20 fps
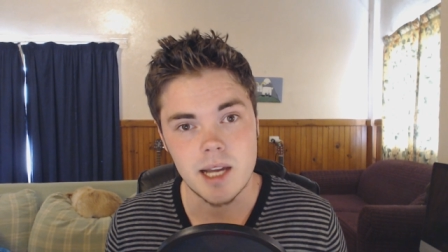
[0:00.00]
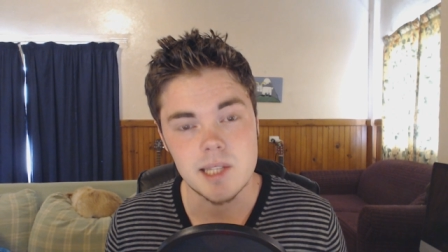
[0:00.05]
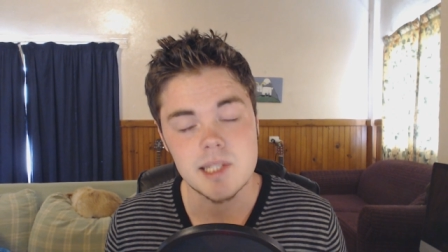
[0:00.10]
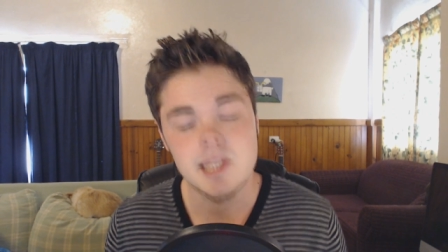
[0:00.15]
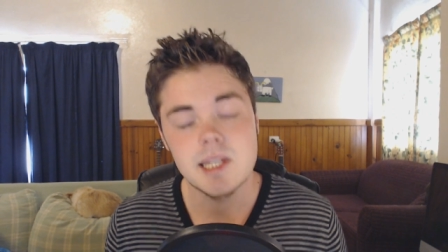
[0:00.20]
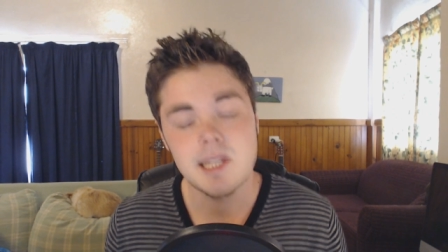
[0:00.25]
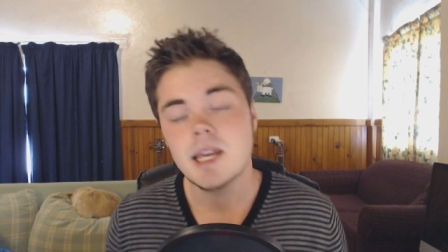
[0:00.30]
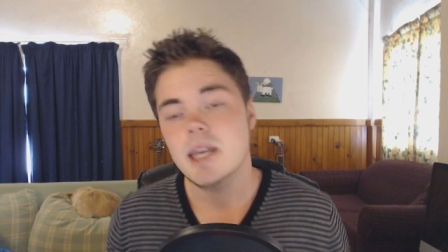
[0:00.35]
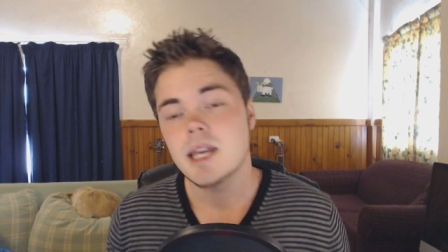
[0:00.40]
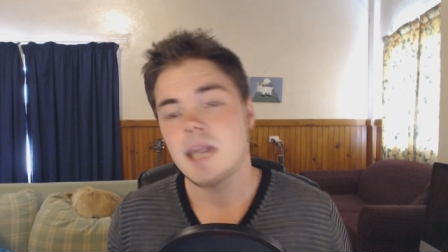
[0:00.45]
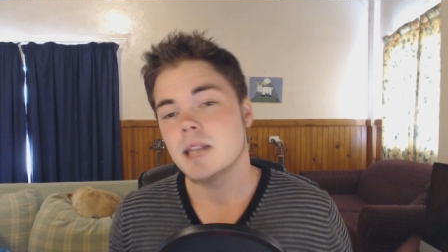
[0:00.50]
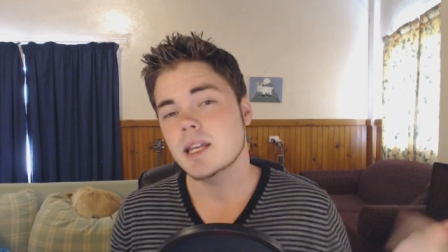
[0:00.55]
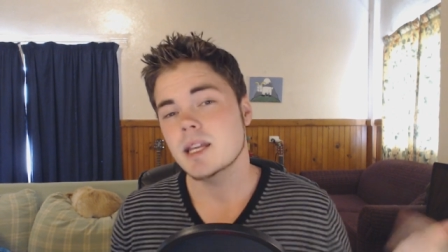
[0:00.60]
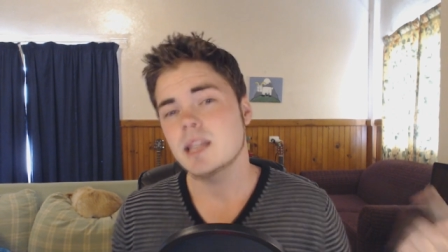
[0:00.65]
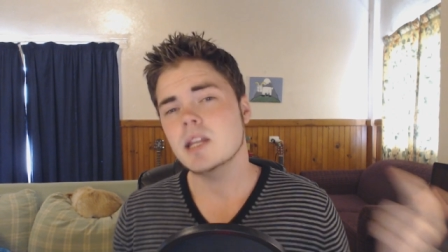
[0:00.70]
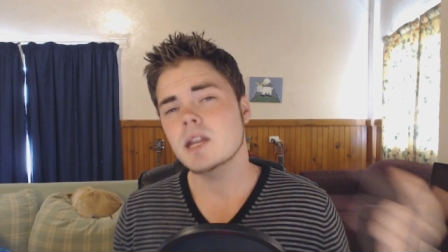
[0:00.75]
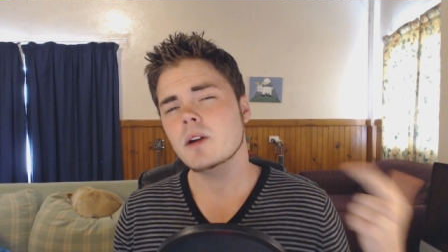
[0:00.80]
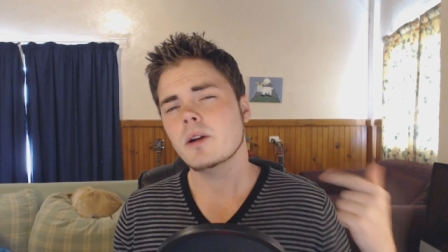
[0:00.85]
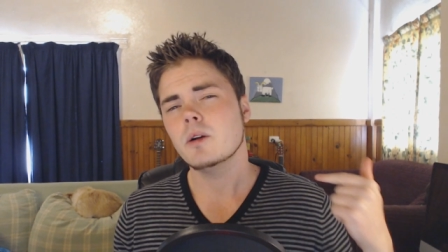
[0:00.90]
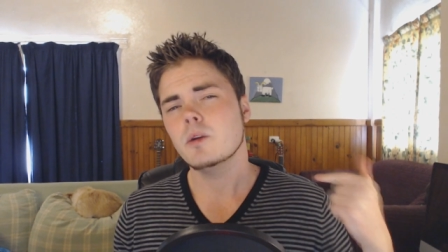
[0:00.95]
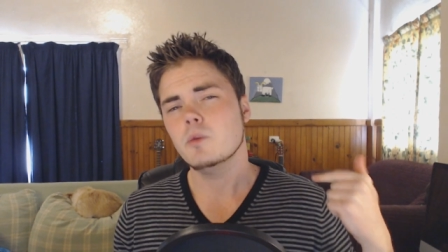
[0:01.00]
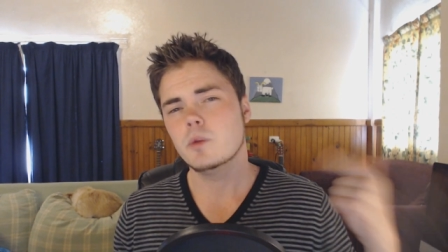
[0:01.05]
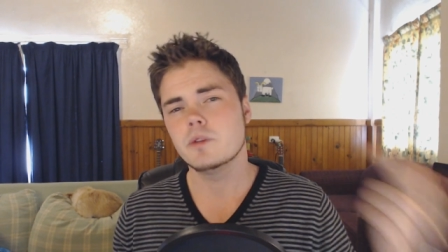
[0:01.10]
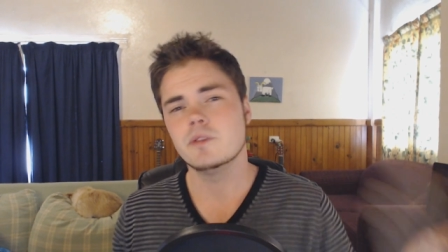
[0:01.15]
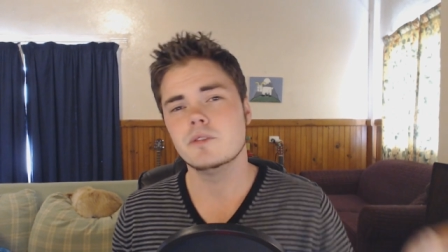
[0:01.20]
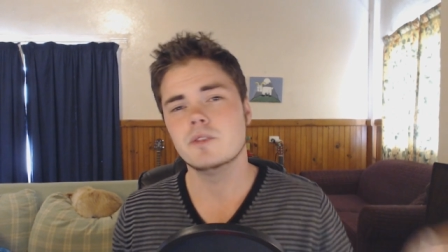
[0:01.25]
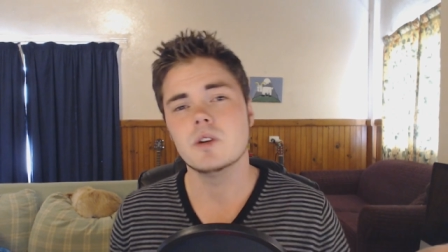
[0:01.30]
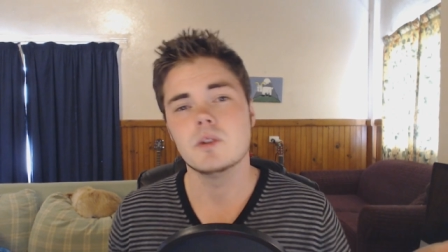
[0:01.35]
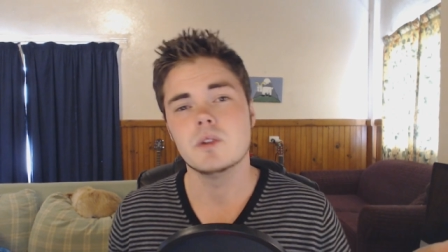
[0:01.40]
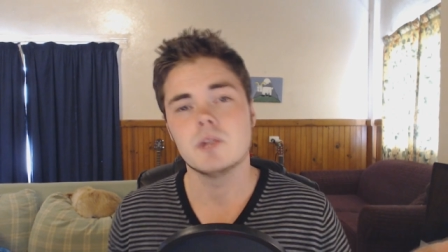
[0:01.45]
guides. Then there are
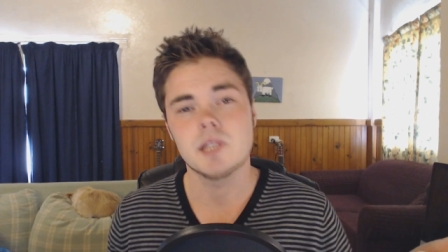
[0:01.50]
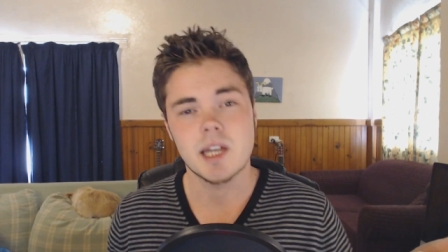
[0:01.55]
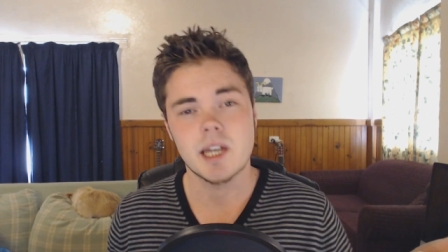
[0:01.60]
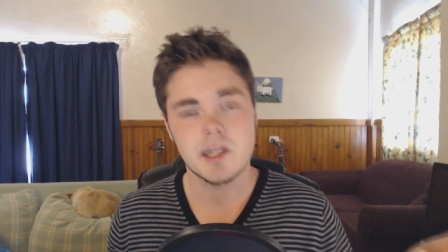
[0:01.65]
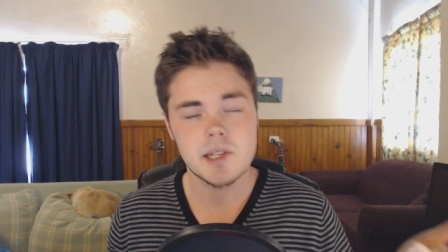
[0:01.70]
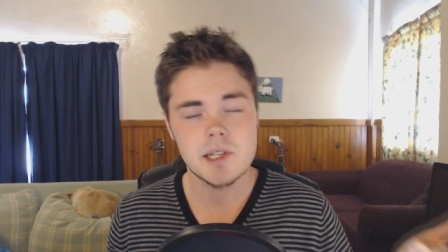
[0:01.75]
reviews.